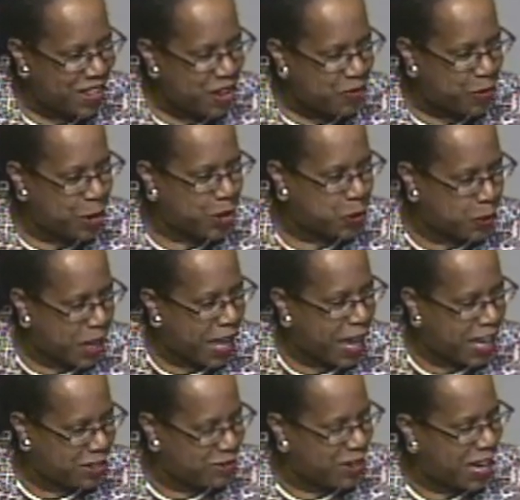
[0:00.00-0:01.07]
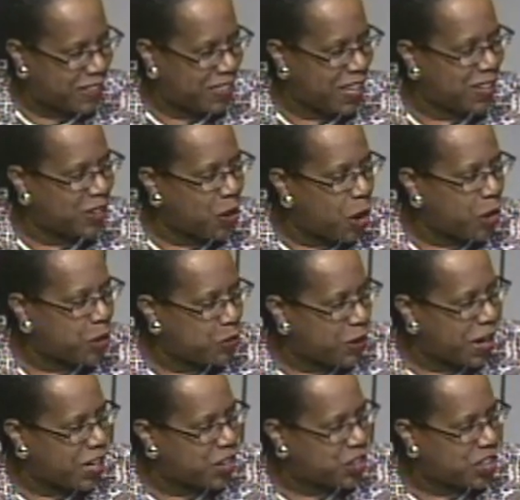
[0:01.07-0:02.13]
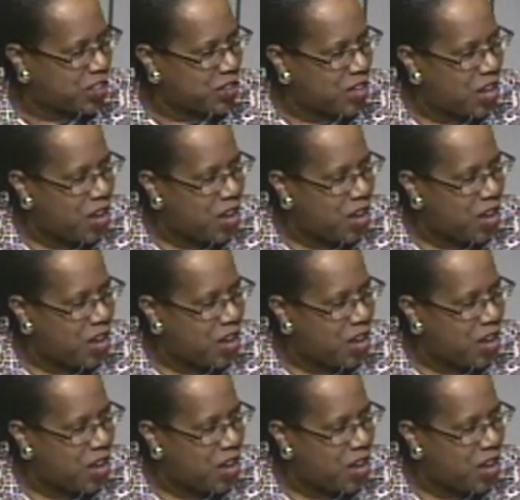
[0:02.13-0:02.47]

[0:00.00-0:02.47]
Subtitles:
First we had the inauguration,